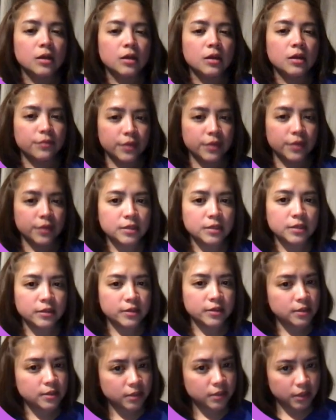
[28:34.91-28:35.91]
This
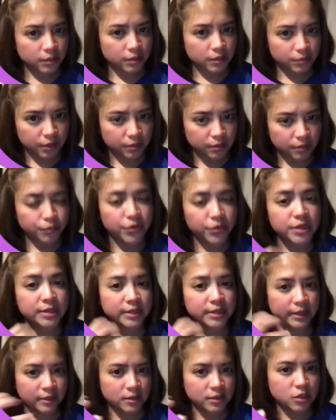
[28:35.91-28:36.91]
thesis statement
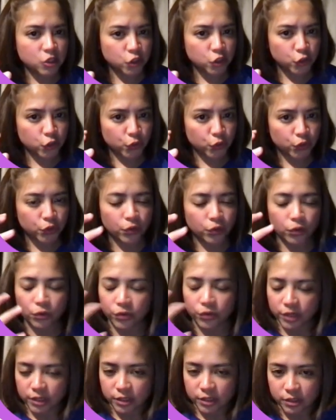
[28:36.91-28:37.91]
presents to your
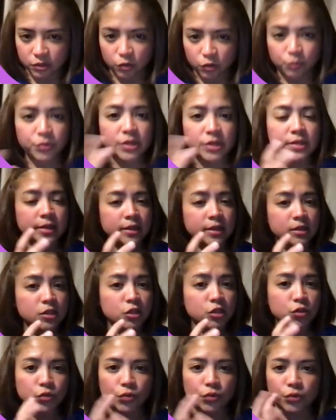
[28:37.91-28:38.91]
readers or presents
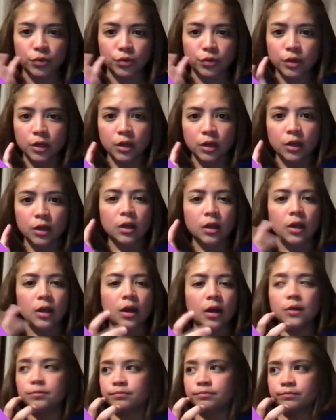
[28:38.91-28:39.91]
to
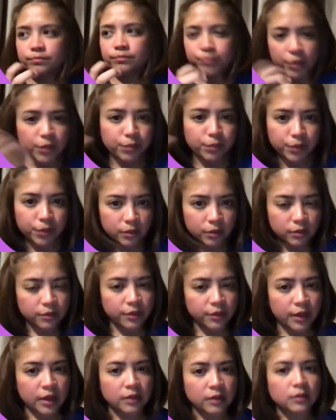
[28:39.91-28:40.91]
people
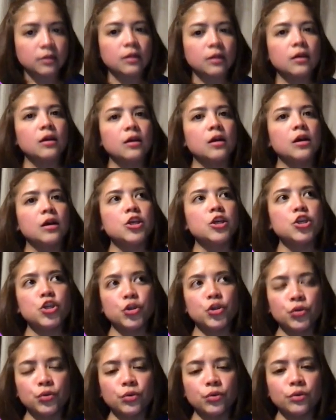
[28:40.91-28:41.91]
that
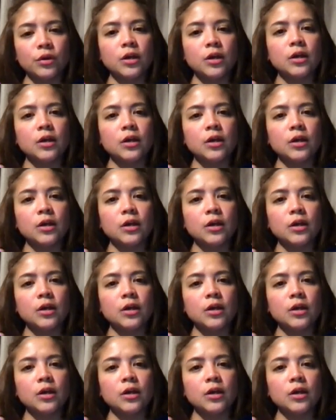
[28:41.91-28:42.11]
you